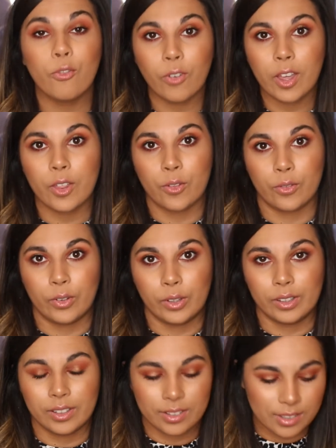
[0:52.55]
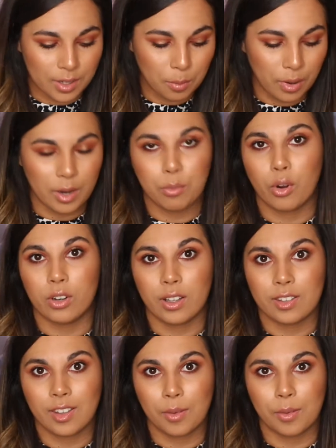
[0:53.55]
faithful to my
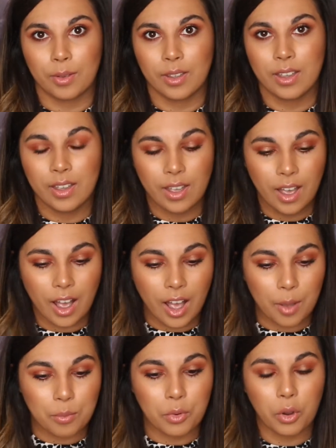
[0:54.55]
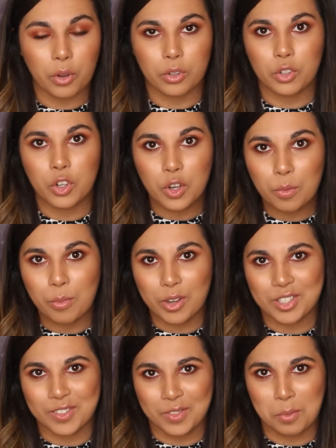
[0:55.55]
products, so I'm not too
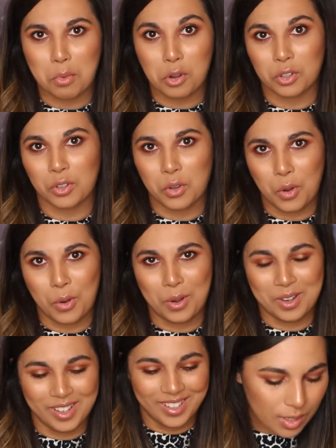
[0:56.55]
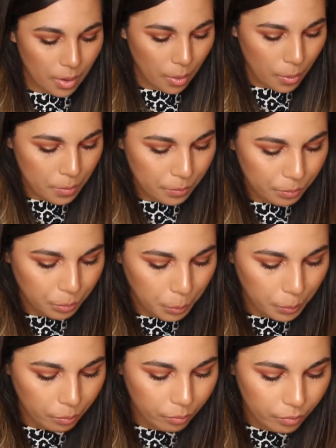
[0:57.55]
much of a product whore. So
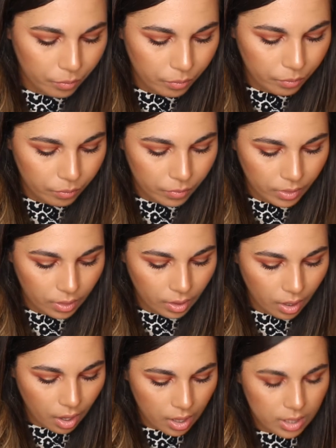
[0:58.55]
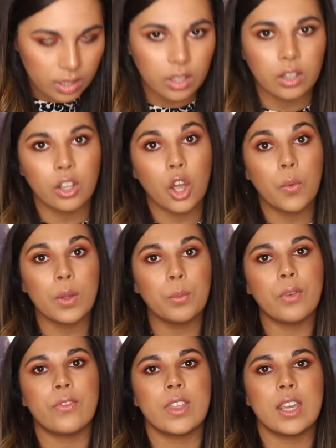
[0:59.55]
I'll go
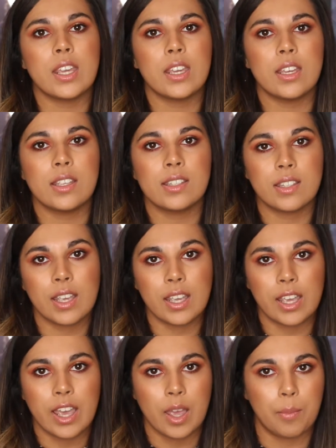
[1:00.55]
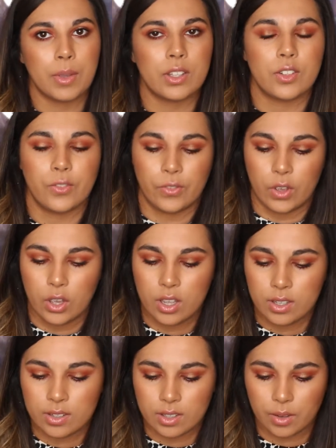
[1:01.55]
in with the skincare bits
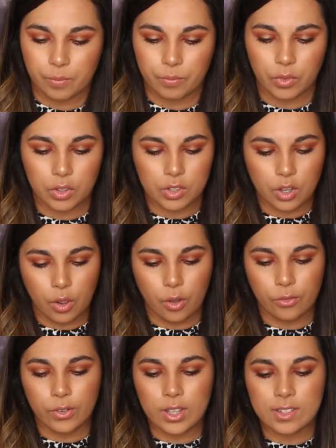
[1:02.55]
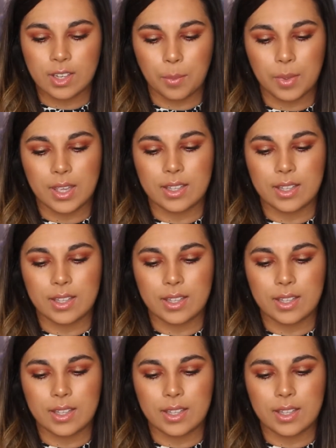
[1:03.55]
first. So first up